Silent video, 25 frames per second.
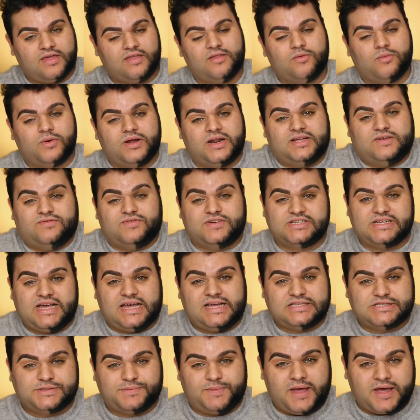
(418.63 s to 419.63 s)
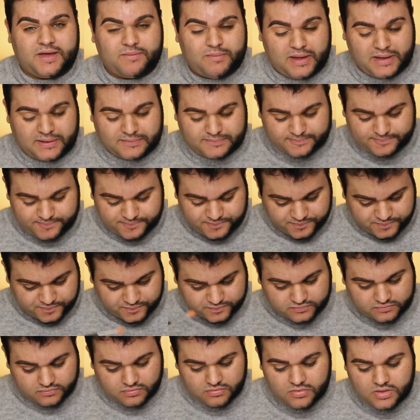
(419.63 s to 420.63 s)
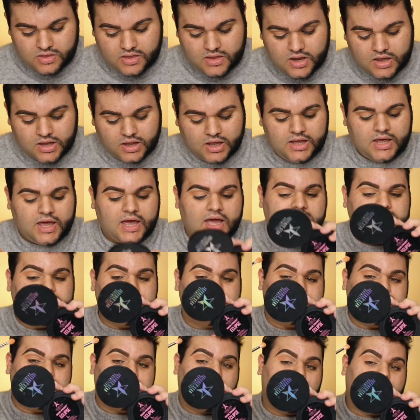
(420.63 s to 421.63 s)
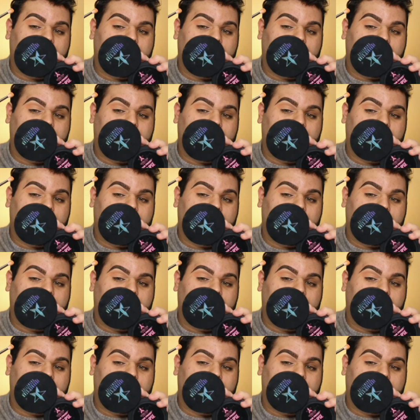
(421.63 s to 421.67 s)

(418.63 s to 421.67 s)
and then when it retains pigment, it doesn't